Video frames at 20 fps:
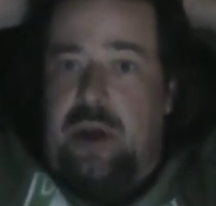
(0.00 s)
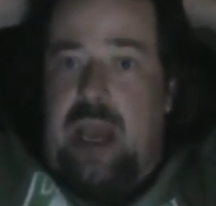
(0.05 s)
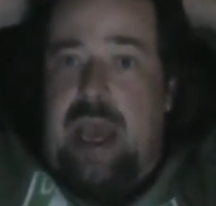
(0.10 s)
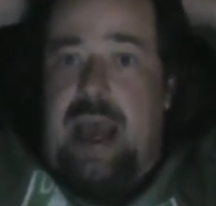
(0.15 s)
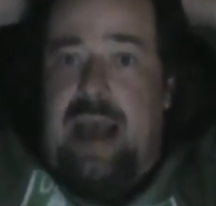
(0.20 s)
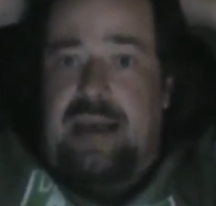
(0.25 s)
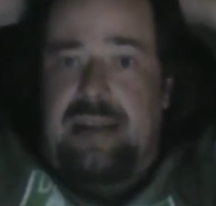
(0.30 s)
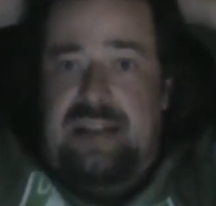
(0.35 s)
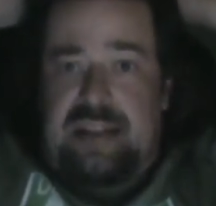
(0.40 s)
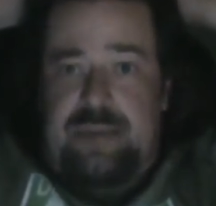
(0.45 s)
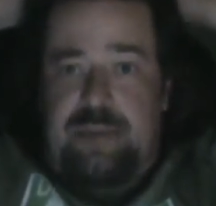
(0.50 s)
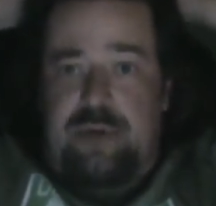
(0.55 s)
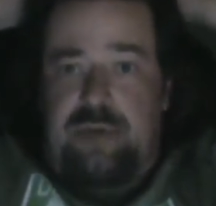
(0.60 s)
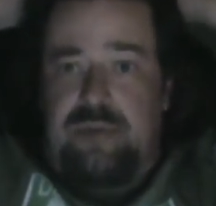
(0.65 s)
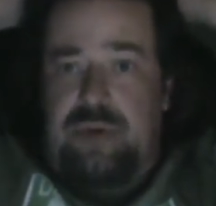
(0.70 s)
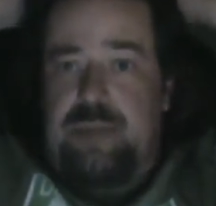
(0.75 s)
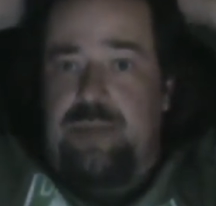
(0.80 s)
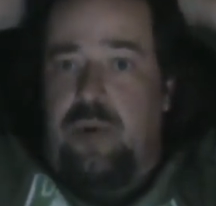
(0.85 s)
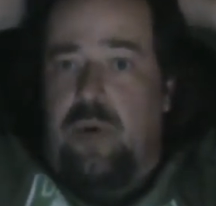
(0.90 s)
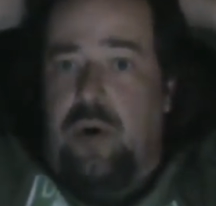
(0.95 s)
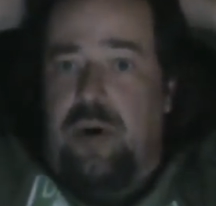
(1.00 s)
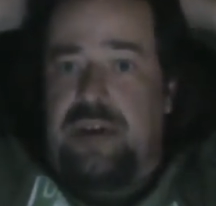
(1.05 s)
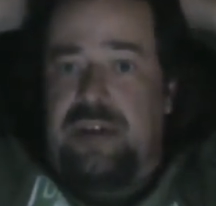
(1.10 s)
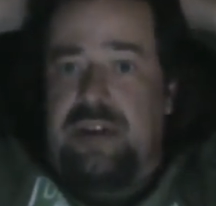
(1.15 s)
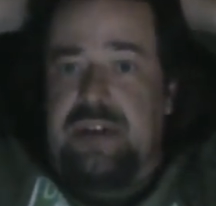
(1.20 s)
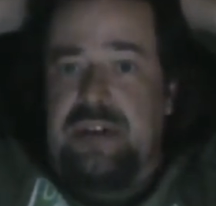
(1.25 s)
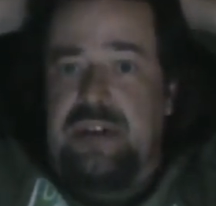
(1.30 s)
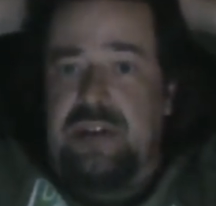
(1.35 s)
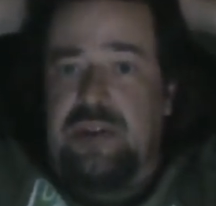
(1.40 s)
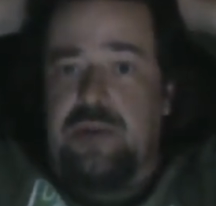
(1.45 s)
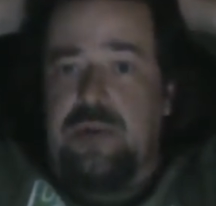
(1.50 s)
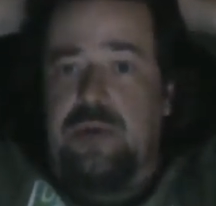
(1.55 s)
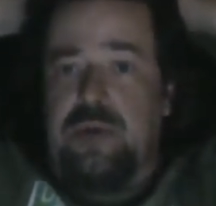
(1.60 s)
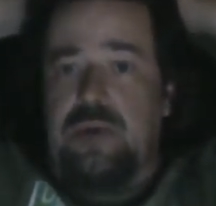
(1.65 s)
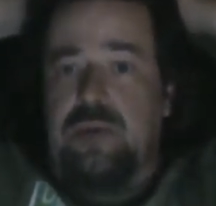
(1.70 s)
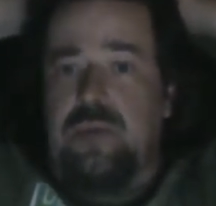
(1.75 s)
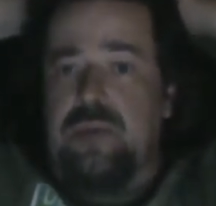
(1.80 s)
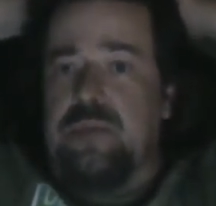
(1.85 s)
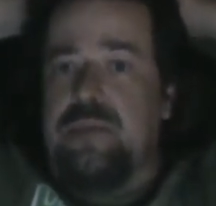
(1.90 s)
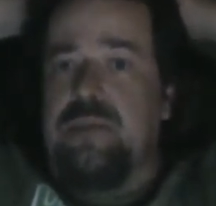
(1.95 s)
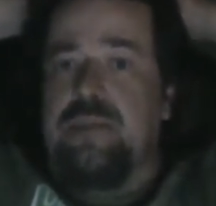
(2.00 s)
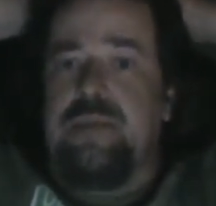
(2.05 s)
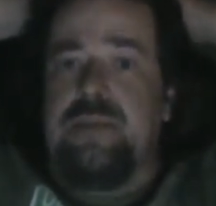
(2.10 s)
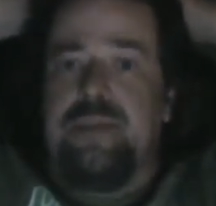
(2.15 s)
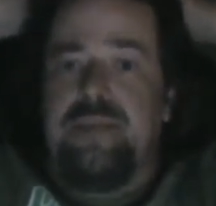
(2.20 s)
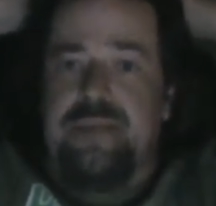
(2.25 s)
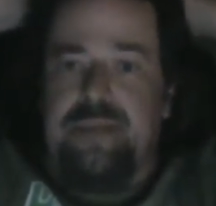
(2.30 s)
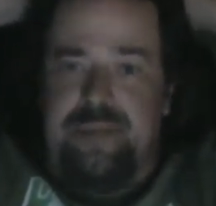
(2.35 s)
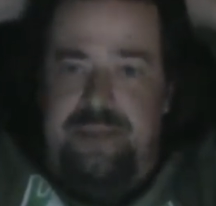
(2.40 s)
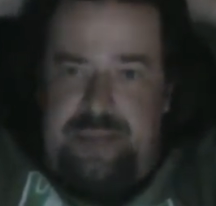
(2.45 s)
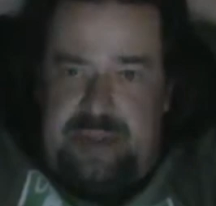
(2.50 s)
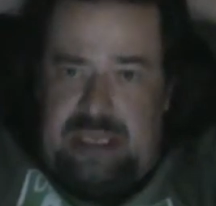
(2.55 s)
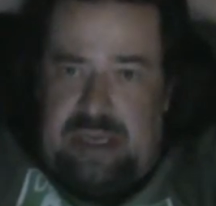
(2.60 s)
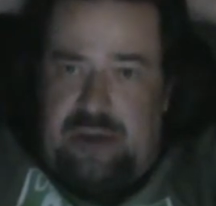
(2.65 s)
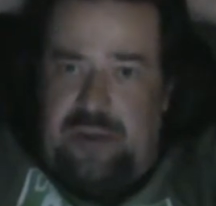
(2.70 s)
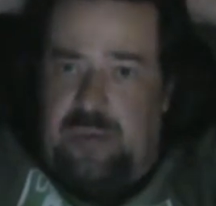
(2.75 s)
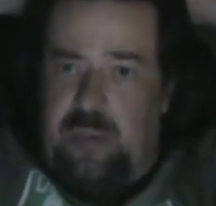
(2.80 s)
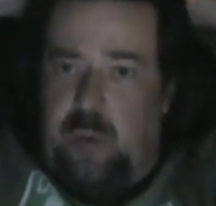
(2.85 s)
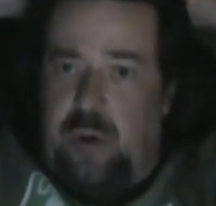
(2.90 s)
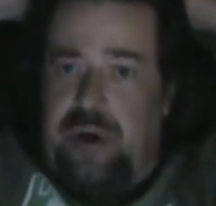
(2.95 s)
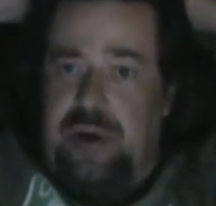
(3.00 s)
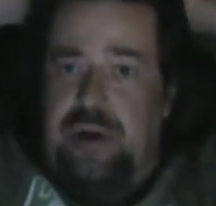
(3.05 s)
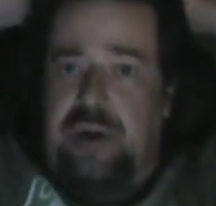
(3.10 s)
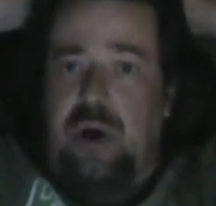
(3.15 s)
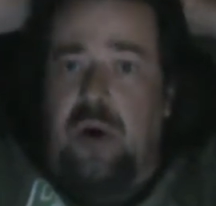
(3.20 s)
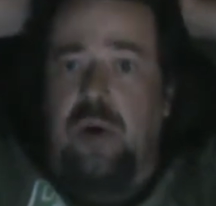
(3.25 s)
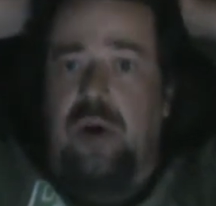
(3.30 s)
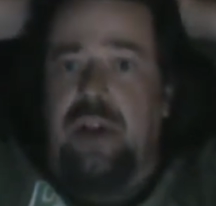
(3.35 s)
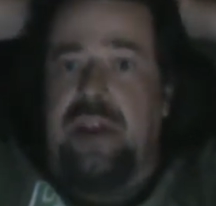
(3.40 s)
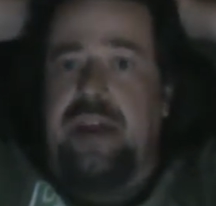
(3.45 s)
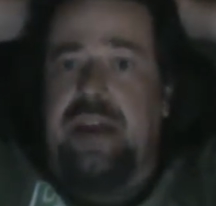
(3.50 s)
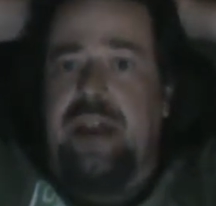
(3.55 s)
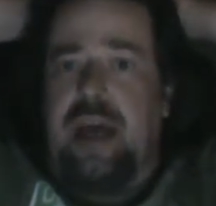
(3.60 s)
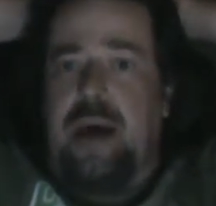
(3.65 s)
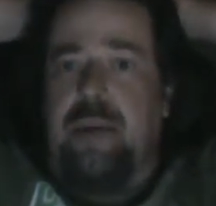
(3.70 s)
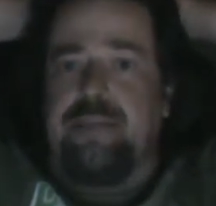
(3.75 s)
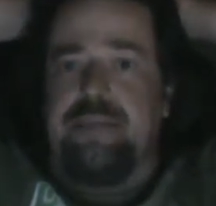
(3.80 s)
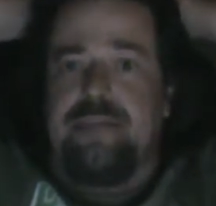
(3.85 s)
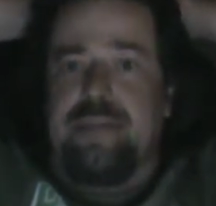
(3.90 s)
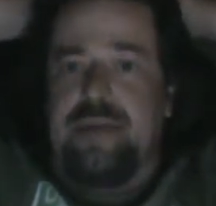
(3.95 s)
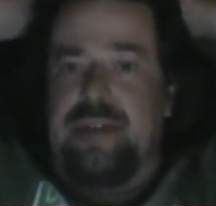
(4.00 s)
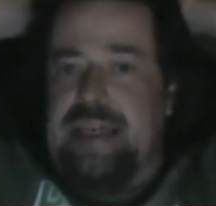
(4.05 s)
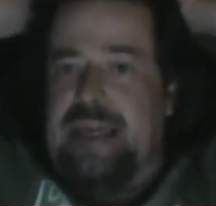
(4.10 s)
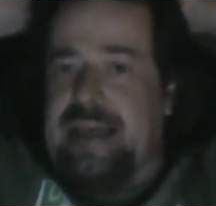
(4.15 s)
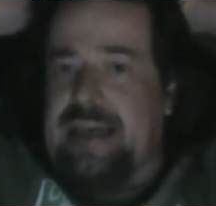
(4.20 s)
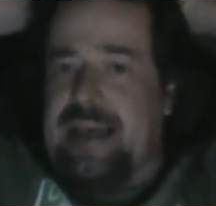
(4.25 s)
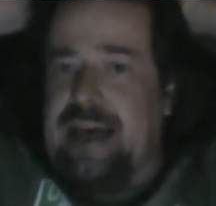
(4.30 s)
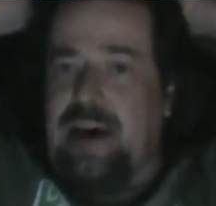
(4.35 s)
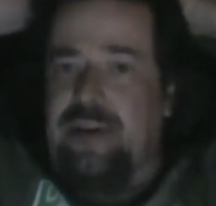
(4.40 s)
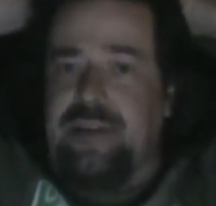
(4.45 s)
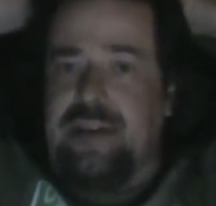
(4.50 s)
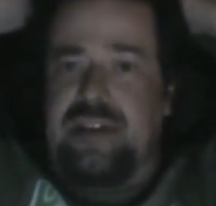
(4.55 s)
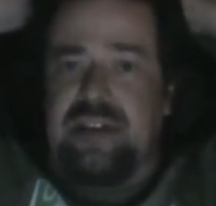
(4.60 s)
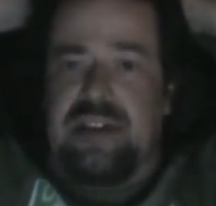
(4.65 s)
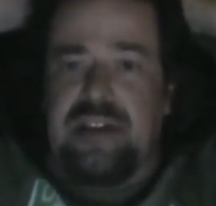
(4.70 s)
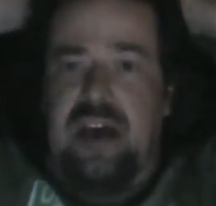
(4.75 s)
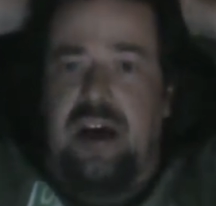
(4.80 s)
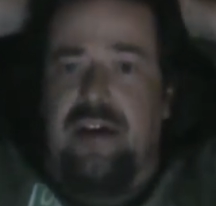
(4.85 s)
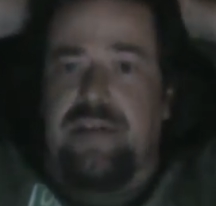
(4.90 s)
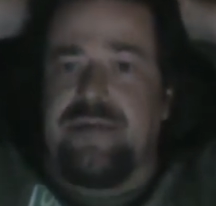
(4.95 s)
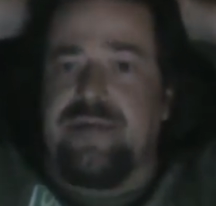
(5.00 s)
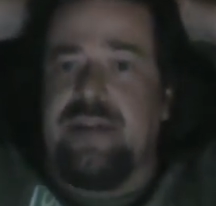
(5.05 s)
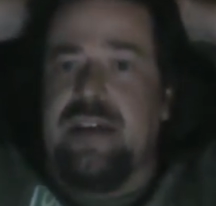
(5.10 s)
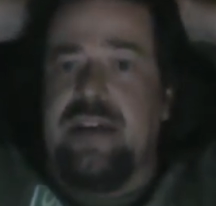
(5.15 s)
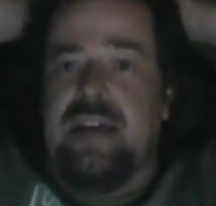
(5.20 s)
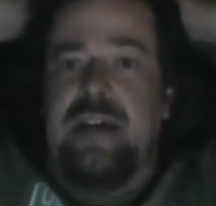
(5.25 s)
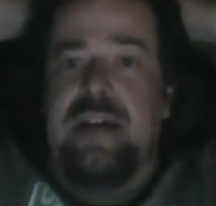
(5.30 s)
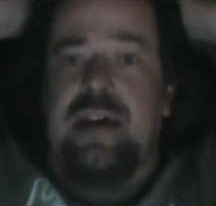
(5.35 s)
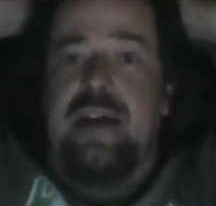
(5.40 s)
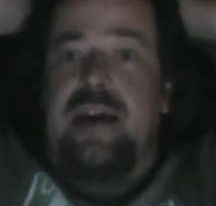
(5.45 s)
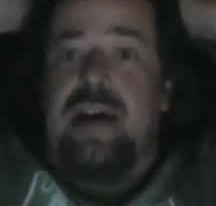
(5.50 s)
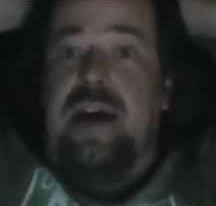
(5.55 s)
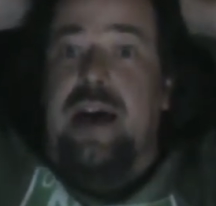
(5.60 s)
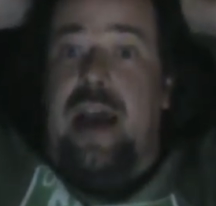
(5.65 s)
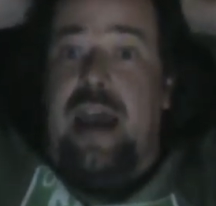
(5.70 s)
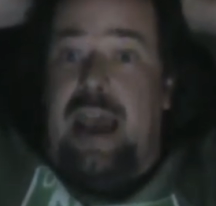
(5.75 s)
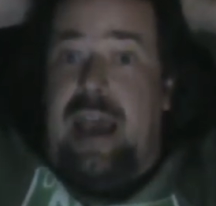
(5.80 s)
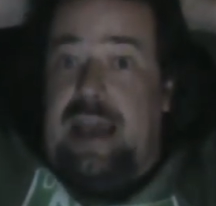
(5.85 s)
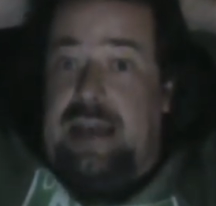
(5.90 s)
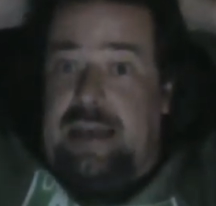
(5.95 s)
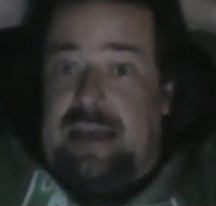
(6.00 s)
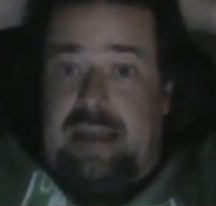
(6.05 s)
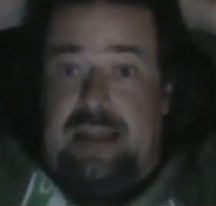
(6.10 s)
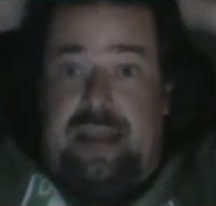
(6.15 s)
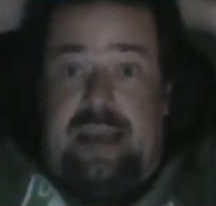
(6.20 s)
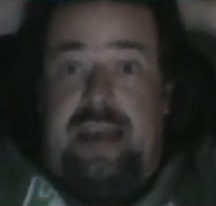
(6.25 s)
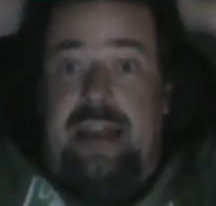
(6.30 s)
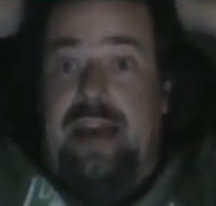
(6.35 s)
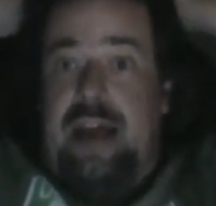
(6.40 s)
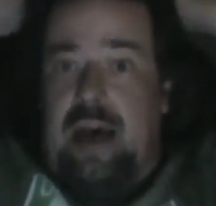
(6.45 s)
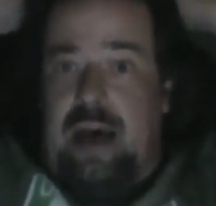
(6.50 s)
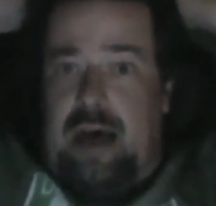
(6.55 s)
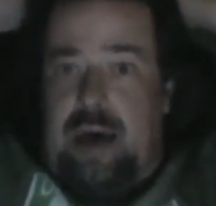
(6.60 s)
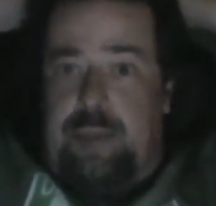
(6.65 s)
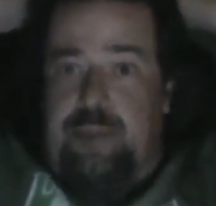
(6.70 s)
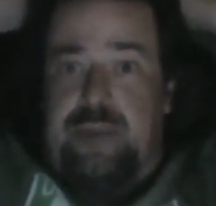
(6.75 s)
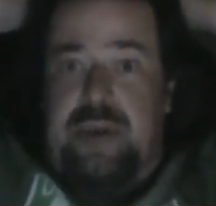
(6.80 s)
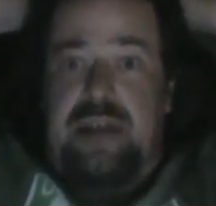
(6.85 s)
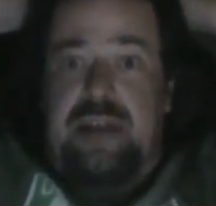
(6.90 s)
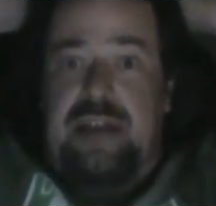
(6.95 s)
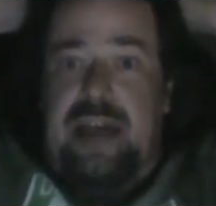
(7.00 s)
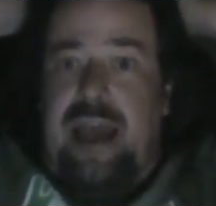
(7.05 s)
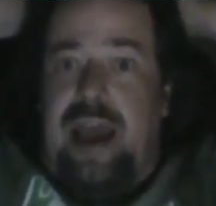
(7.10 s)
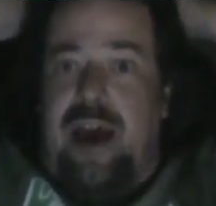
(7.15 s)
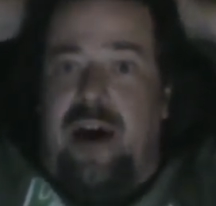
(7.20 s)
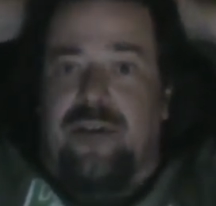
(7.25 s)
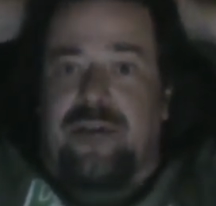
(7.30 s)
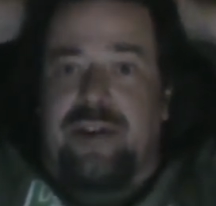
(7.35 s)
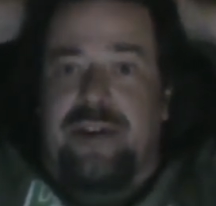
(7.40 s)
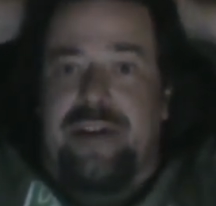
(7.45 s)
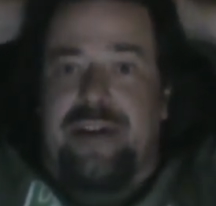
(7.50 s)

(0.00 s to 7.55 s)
Ask them to report to the school, tell them where to go clean up, take out the stuff, and clean up the town.